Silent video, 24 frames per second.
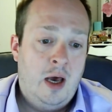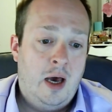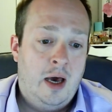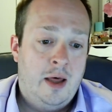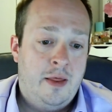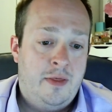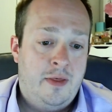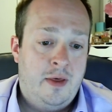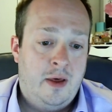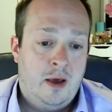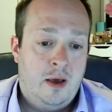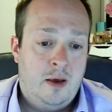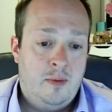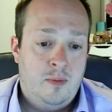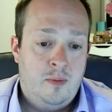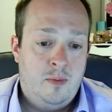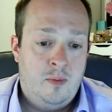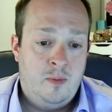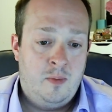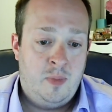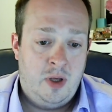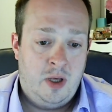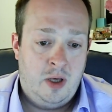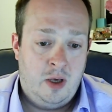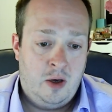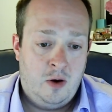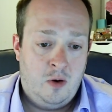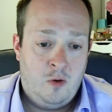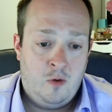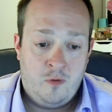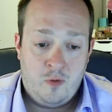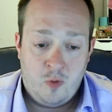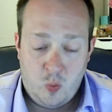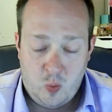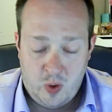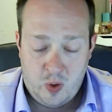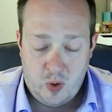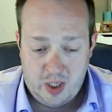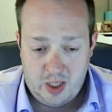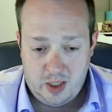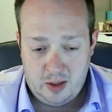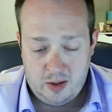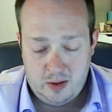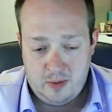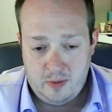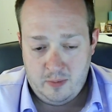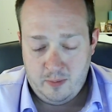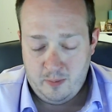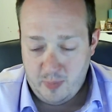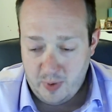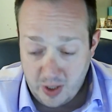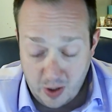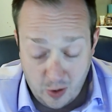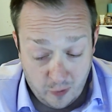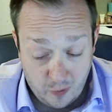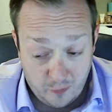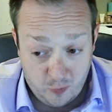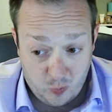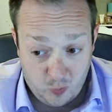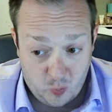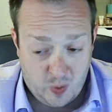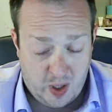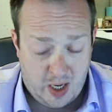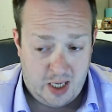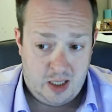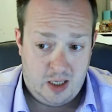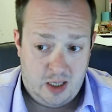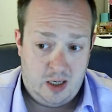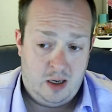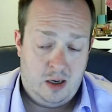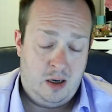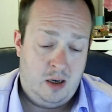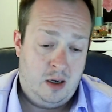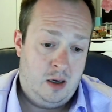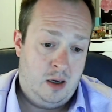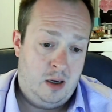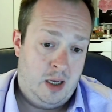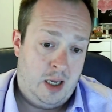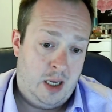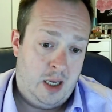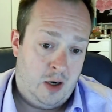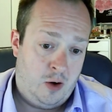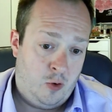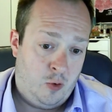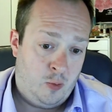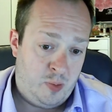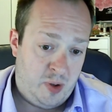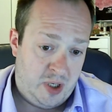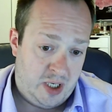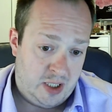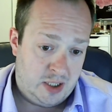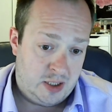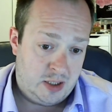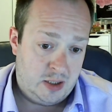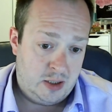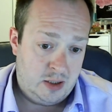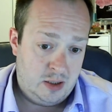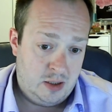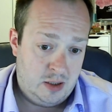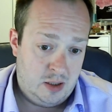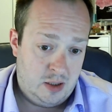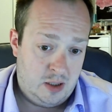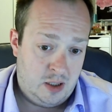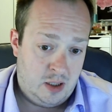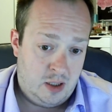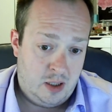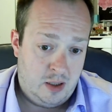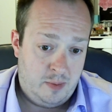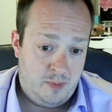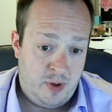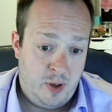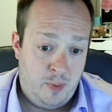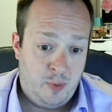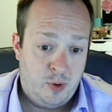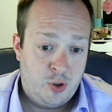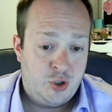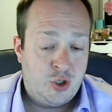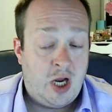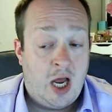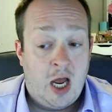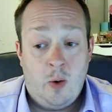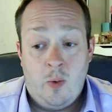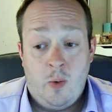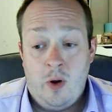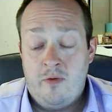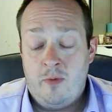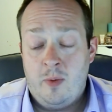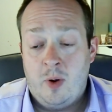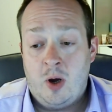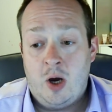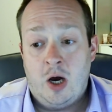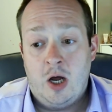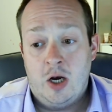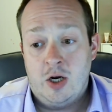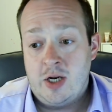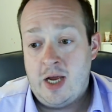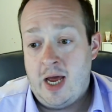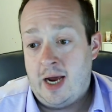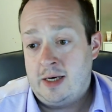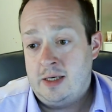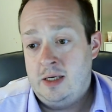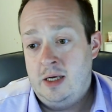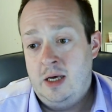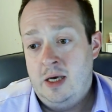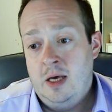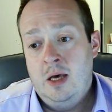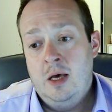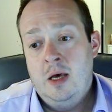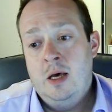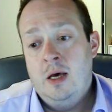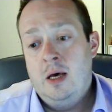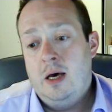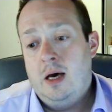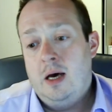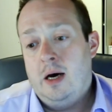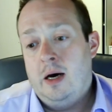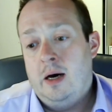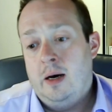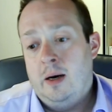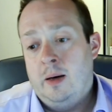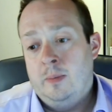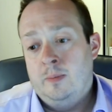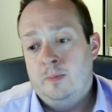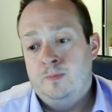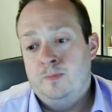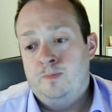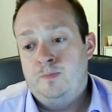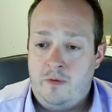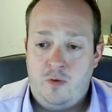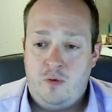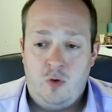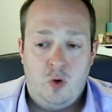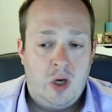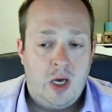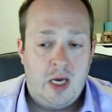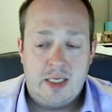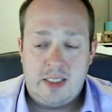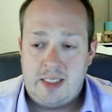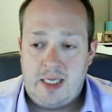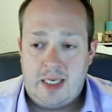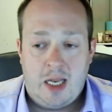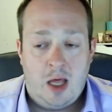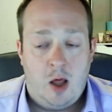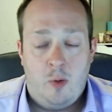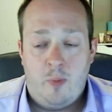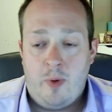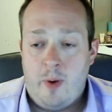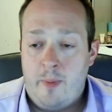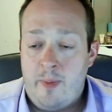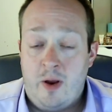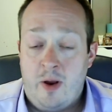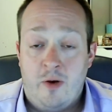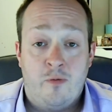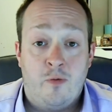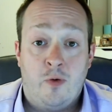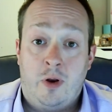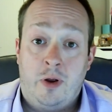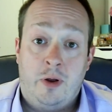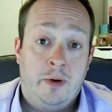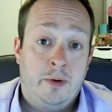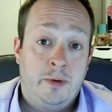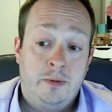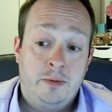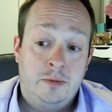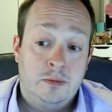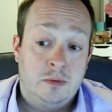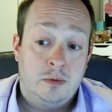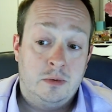I think being overweight and obese, people shy away from contact. If you guys need help, I'm here for you.